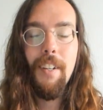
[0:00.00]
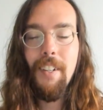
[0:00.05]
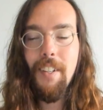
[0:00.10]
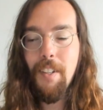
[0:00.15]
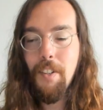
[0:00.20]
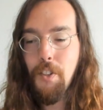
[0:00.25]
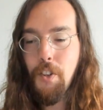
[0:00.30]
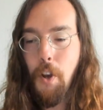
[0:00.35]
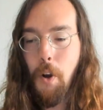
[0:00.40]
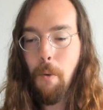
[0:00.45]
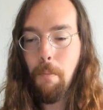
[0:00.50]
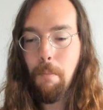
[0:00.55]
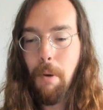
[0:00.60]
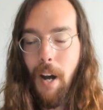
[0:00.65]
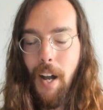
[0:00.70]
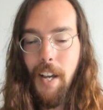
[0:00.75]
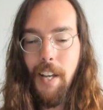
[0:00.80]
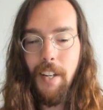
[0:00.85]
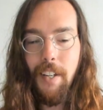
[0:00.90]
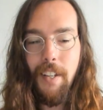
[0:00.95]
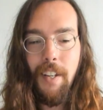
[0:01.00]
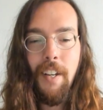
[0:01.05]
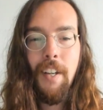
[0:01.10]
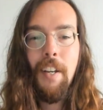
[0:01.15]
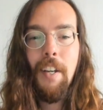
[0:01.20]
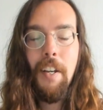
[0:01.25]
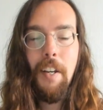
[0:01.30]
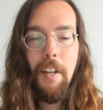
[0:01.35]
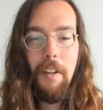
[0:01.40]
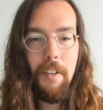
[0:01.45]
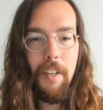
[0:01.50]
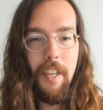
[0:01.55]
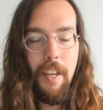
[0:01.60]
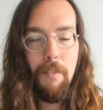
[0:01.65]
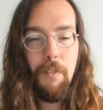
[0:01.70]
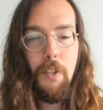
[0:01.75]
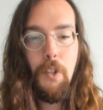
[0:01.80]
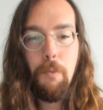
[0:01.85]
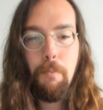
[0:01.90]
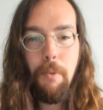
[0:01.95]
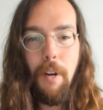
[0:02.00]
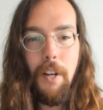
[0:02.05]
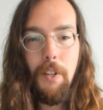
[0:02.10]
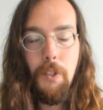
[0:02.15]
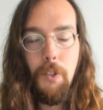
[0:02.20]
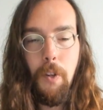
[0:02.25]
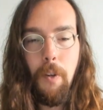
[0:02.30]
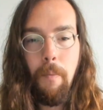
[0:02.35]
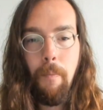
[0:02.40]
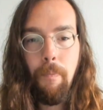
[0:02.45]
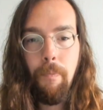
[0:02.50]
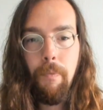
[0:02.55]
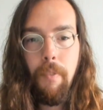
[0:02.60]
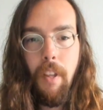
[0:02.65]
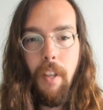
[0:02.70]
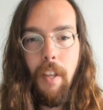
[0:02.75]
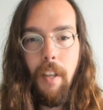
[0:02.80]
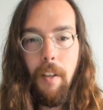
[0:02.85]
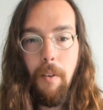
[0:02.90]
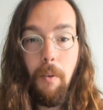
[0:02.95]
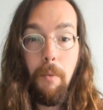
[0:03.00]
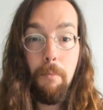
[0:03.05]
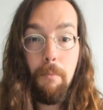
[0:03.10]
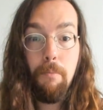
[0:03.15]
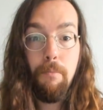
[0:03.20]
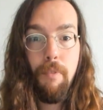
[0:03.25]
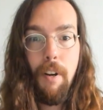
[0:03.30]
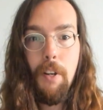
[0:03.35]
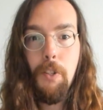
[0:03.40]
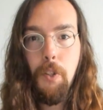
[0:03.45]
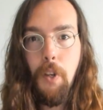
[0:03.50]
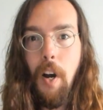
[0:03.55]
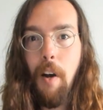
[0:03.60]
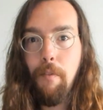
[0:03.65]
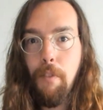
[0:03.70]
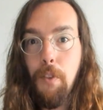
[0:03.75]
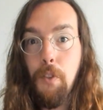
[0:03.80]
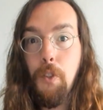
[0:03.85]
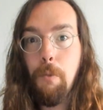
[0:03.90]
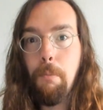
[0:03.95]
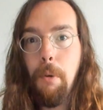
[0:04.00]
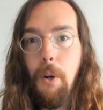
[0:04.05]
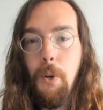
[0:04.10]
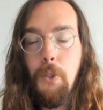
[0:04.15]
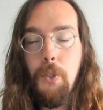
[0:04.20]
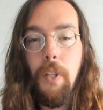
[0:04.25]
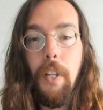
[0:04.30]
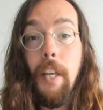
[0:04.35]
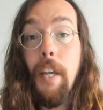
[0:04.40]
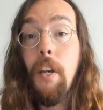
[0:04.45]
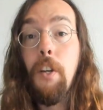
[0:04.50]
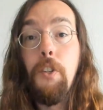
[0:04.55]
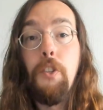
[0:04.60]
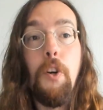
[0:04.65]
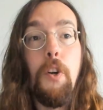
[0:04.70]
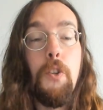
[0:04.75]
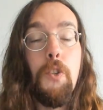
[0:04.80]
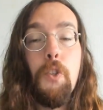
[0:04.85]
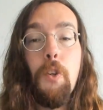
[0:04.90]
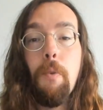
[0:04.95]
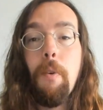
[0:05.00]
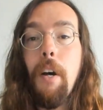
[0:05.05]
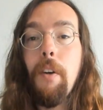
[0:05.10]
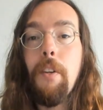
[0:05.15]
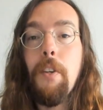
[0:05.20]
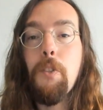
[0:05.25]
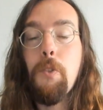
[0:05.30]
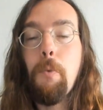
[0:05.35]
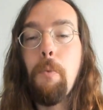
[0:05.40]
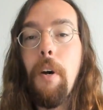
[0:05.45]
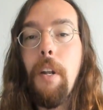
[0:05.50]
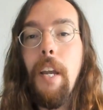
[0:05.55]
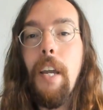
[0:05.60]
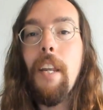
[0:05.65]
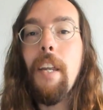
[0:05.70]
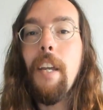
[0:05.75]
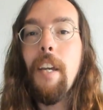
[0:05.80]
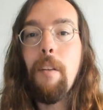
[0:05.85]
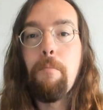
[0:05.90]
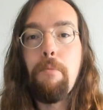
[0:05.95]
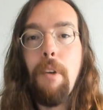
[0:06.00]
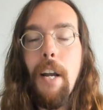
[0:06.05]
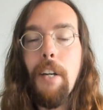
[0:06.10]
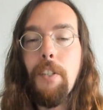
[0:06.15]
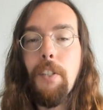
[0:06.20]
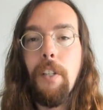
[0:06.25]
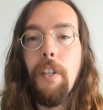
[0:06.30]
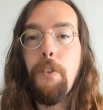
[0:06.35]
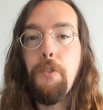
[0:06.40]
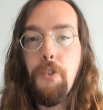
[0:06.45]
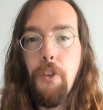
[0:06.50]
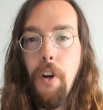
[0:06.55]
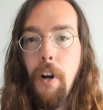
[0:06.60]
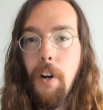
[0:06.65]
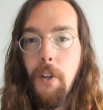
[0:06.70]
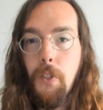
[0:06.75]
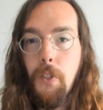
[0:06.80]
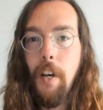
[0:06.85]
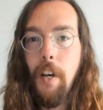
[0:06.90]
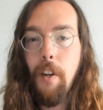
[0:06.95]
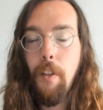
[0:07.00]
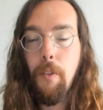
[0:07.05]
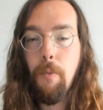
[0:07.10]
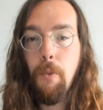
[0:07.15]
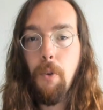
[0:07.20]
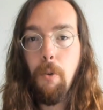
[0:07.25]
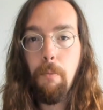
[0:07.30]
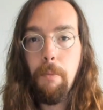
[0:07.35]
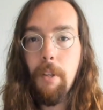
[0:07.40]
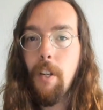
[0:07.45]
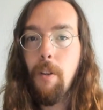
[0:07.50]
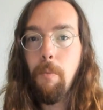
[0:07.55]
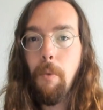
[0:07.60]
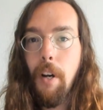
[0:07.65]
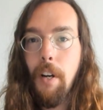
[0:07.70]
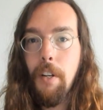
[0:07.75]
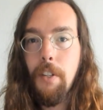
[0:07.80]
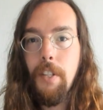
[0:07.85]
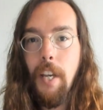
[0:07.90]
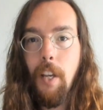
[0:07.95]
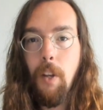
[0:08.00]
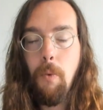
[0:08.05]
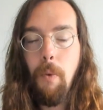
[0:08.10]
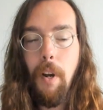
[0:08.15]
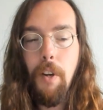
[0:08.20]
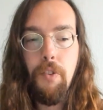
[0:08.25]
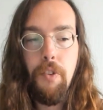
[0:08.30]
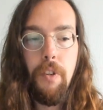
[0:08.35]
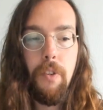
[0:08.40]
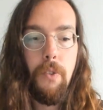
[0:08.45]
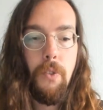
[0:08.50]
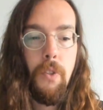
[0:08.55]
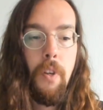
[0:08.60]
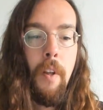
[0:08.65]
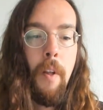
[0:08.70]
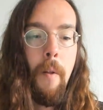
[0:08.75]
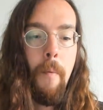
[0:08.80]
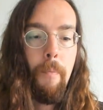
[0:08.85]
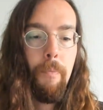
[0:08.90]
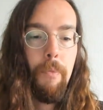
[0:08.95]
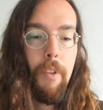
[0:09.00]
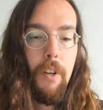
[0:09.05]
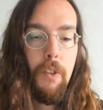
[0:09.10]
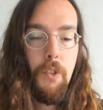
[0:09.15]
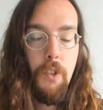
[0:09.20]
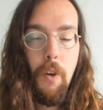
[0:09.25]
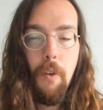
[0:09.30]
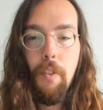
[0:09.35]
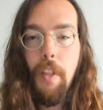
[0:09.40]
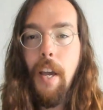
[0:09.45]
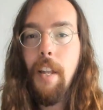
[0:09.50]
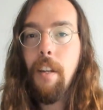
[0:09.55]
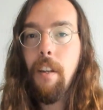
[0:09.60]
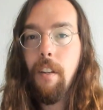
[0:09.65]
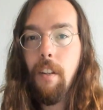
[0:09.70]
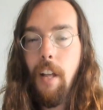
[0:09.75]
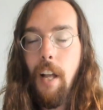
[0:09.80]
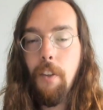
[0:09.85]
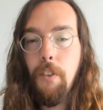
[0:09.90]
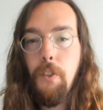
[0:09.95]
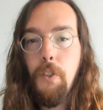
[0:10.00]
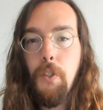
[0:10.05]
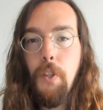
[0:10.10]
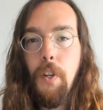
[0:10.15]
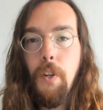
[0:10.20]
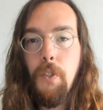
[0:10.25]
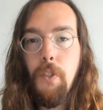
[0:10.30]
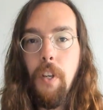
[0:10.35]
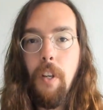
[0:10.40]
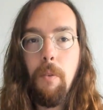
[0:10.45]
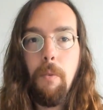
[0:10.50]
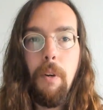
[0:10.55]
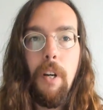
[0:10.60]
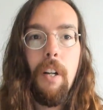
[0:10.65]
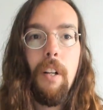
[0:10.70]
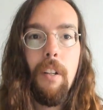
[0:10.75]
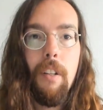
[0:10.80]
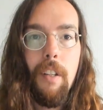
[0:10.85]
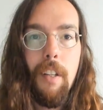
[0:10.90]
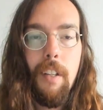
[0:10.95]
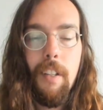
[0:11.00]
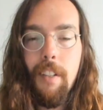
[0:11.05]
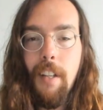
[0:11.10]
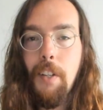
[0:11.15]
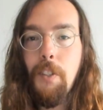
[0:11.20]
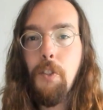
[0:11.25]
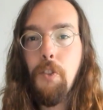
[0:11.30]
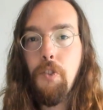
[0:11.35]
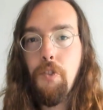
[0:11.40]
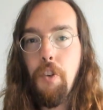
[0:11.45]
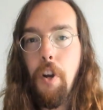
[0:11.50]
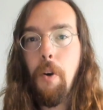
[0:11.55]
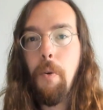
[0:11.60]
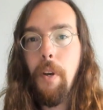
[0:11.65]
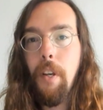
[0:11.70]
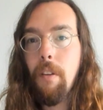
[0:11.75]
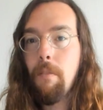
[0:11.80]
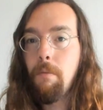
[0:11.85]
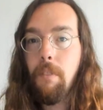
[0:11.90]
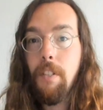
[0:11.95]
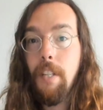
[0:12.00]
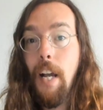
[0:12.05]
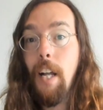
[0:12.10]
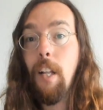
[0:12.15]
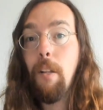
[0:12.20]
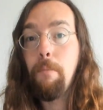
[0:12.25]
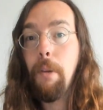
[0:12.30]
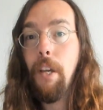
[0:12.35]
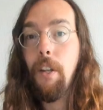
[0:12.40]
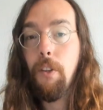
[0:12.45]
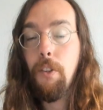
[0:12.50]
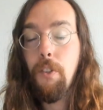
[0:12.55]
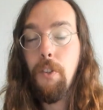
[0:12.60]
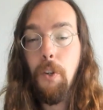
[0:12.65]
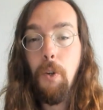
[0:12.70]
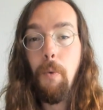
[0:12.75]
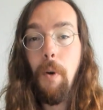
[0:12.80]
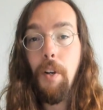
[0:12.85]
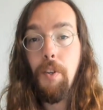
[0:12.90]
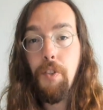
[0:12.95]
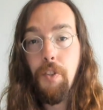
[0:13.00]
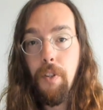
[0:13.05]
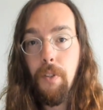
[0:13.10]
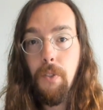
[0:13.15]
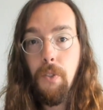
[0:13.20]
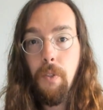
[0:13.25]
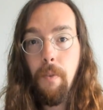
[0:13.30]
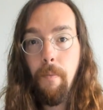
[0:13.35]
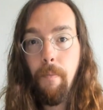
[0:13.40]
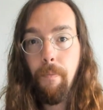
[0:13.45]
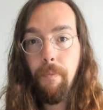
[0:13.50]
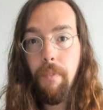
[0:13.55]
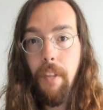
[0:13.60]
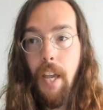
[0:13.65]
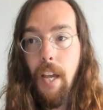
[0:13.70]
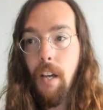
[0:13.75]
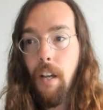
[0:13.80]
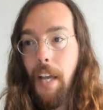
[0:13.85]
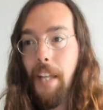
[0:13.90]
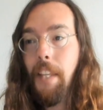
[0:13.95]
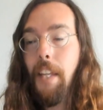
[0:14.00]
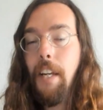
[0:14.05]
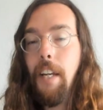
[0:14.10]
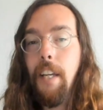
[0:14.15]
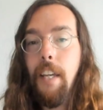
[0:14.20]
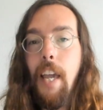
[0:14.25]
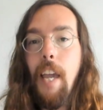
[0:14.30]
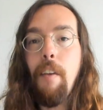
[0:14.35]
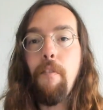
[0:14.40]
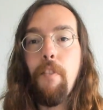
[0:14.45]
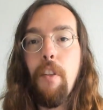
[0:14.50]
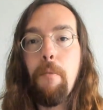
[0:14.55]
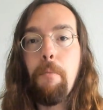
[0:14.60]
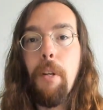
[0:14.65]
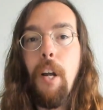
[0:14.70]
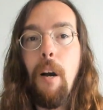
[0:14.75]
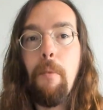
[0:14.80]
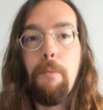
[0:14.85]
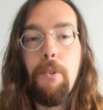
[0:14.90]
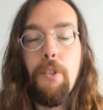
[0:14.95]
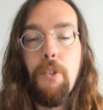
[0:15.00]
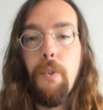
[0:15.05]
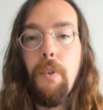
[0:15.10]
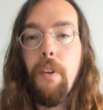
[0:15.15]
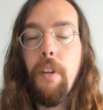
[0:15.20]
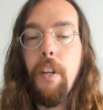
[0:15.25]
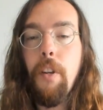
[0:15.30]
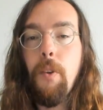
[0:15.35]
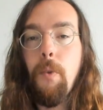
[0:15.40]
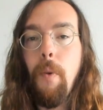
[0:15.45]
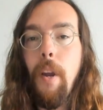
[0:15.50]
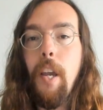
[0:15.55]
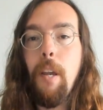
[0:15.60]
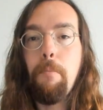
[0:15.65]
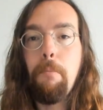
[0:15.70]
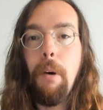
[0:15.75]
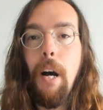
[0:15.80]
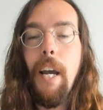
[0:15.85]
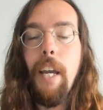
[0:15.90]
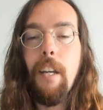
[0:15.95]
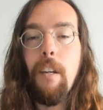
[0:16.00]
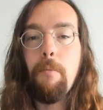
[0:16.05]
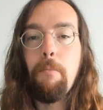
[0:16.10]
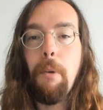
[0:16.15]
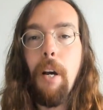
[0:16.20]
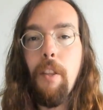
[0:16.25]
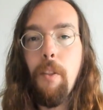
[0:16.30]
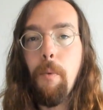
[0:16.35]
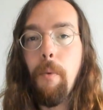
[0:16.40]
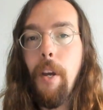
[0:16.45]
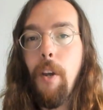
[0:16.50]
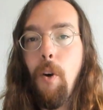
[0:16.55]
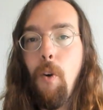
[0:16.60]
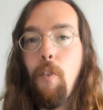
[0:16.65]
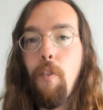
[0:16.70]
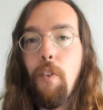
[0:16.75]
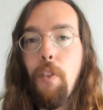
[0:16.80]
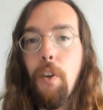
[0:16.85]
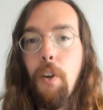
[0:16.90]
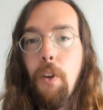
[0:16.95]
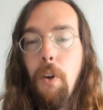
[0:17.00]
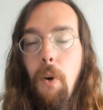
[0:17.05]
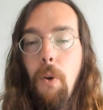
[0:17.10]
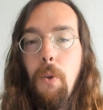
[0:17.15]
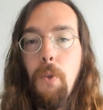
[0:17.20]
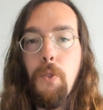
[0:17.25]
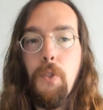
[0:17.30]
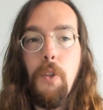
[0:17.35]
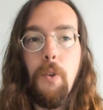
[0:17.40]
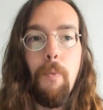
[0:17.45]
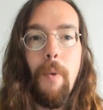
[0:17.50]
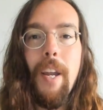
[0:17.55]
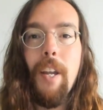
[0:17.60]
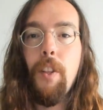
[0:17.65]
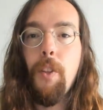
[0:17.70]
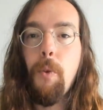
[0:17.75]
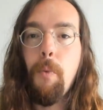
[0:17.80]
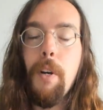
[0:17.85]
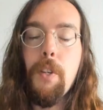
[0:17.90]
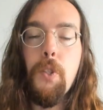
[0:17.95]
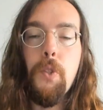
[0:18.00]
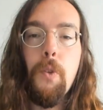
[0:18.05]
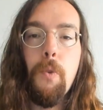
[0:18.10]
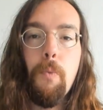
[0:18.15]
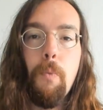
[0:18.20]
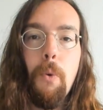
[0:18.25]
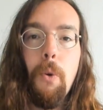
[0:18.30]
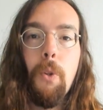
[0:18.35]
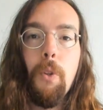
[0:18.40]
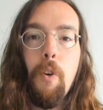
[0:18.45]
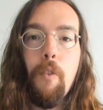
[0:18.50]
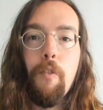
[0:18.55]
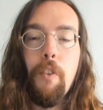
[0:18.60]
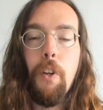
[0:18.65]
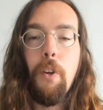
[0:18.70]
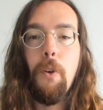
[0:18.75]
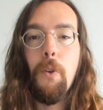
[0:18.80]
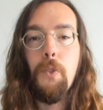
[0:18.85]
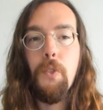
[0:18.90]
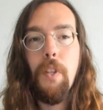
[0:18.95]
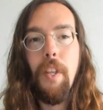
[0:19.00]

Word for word: Joe Biden gives his presser, press conference supposedly, turns around, does a 180, and practically jogs the room. He didn't want to take questions. So then Al Jazeera's like, well, uh, that's showing. Taliban took questions. Yeah, and then it gave them an opportunity to rake Biden, by the way, over the coals and rake the Western world over the coals.